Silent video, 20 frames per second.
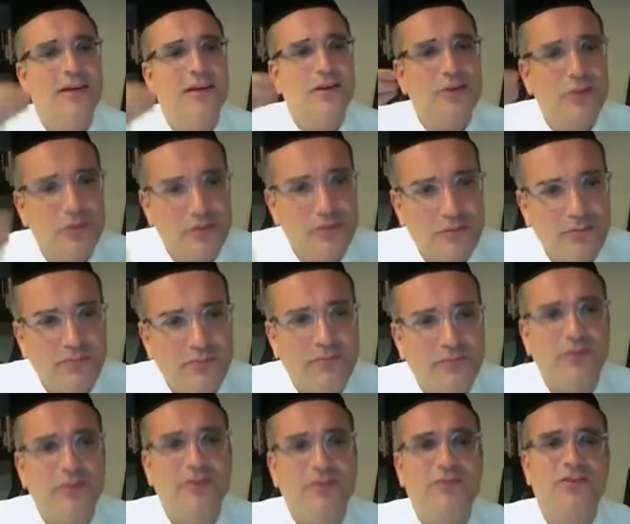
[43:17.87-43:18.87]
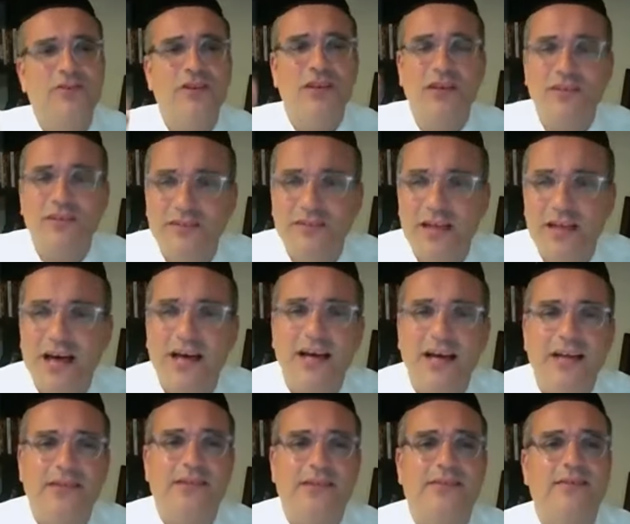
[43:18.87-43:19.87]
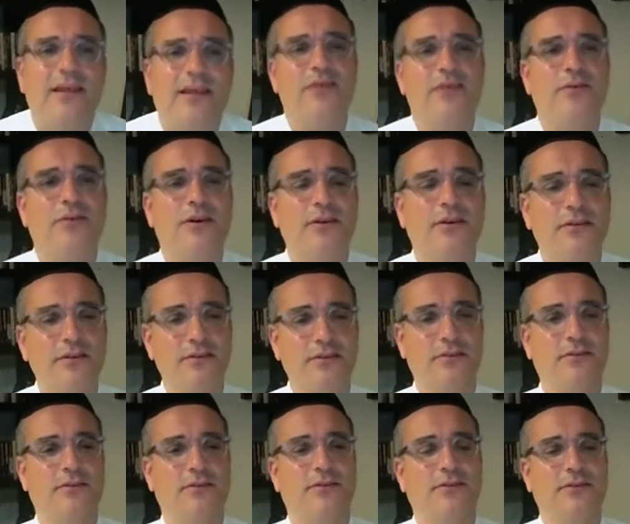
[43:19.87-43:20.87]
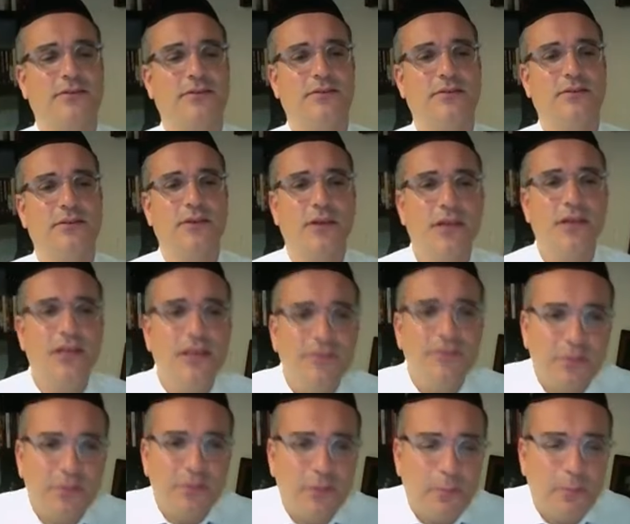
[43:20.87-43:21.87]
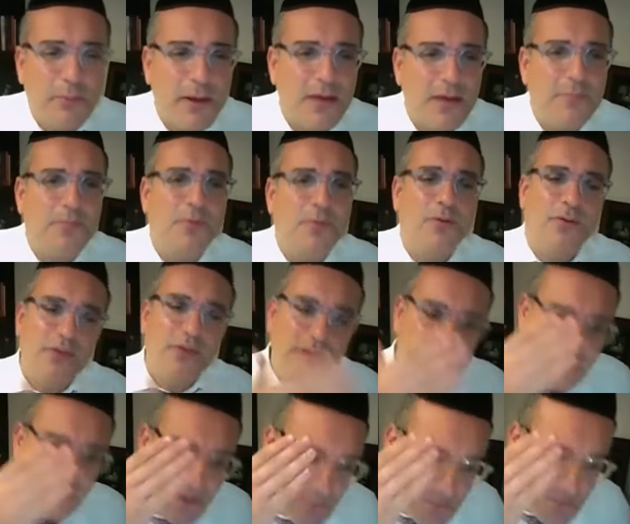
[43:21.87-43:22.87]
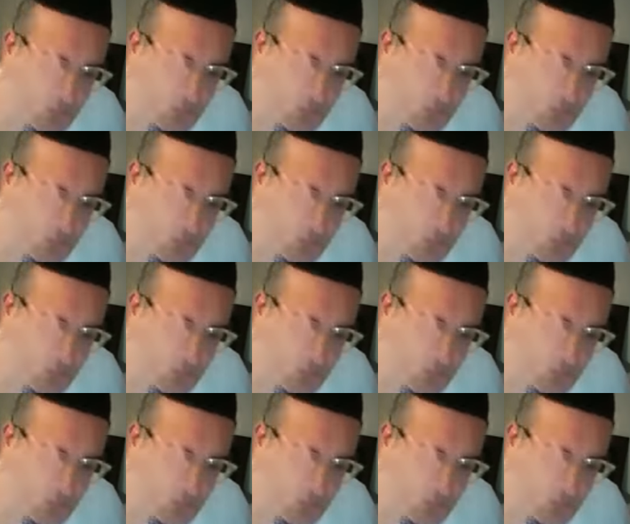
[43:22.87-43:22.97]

good from the kids, nachat, etc. He gives him the paper and says,